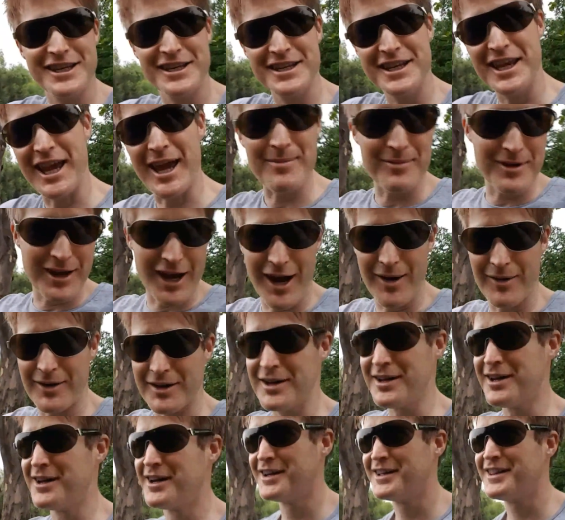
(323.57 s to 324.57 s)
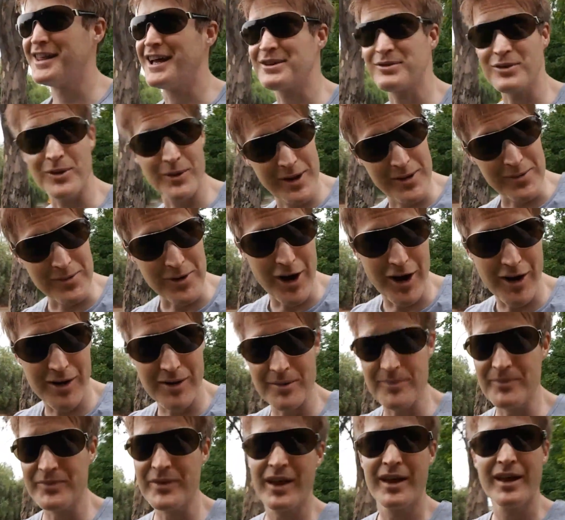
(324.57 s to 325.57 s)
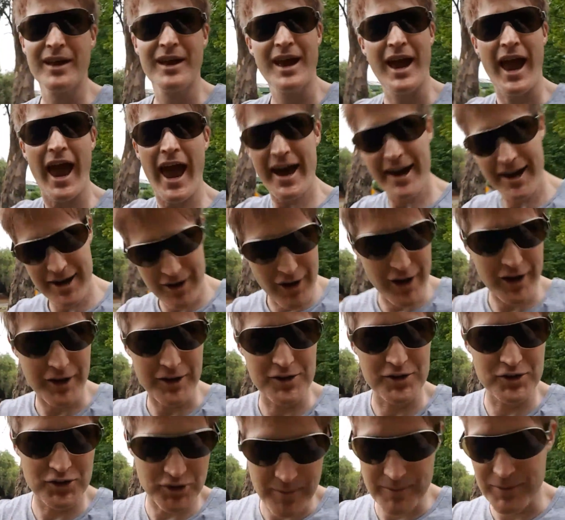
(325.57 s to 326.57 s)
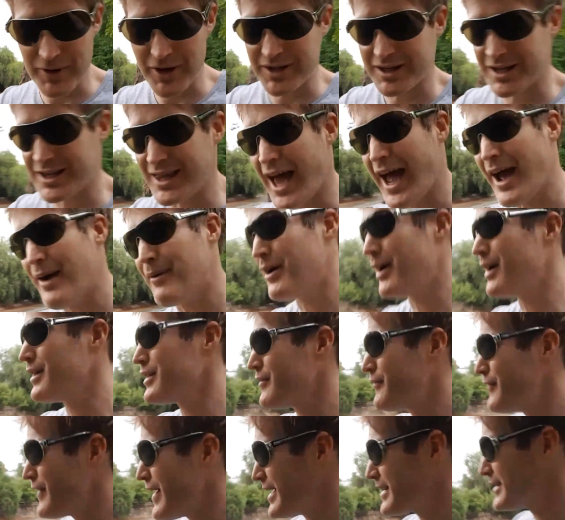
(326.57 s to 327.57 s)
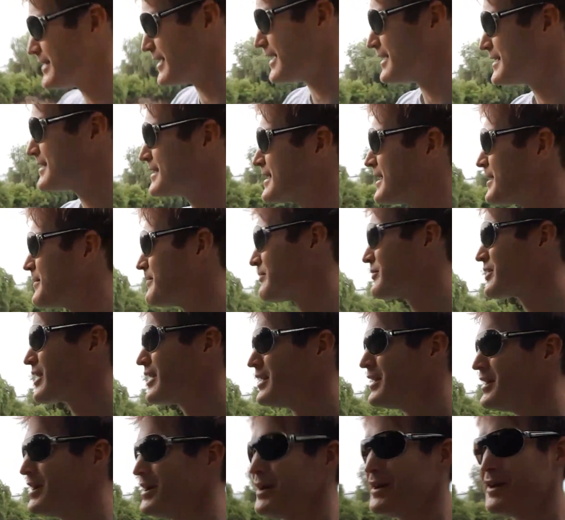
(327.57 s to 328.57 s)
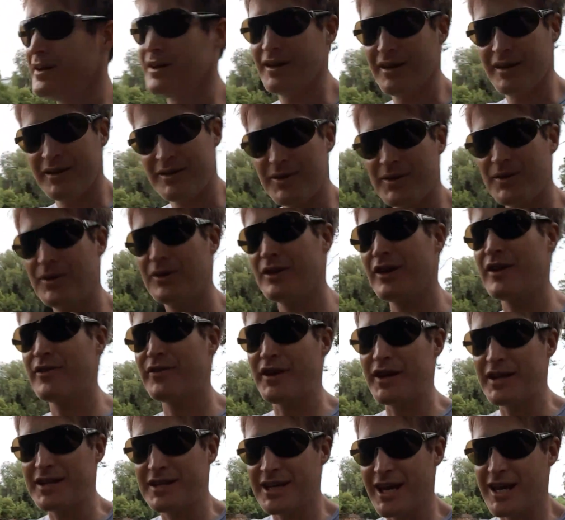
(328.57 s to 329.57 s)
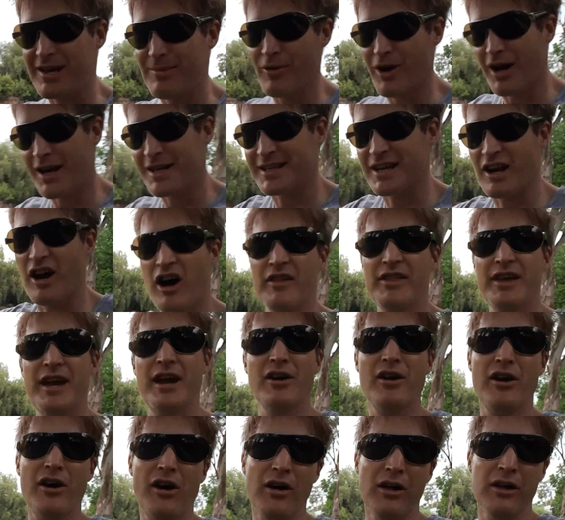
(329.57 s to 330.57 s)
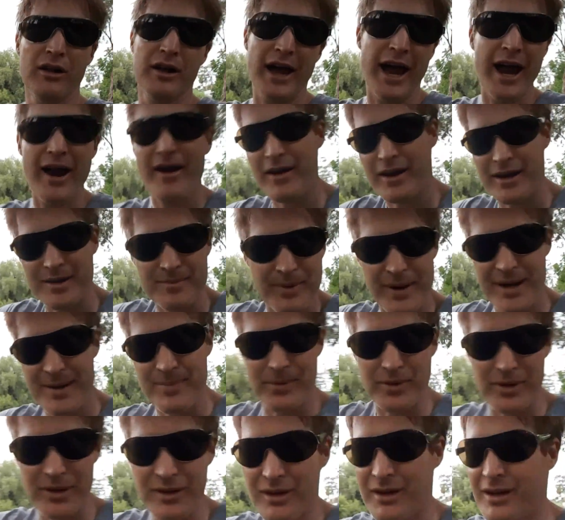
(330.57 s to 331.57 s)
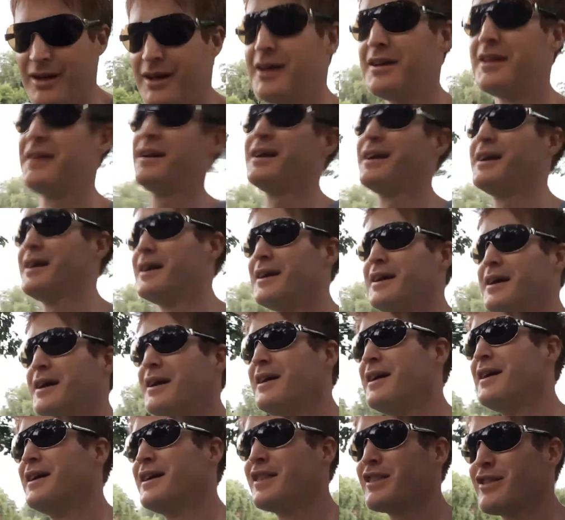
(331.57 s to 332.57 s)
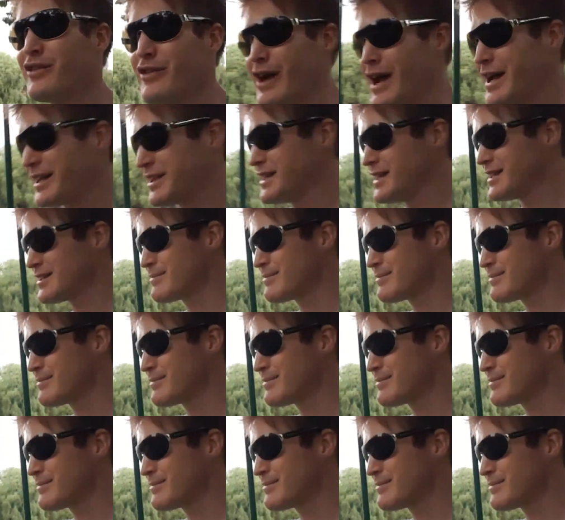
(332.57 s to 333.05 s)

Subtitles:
didn't keep going, that's what went wrong. How did I contribute to that? Well, the fact is, you really think deep, you might say, oh, they're all arrogant people. Fact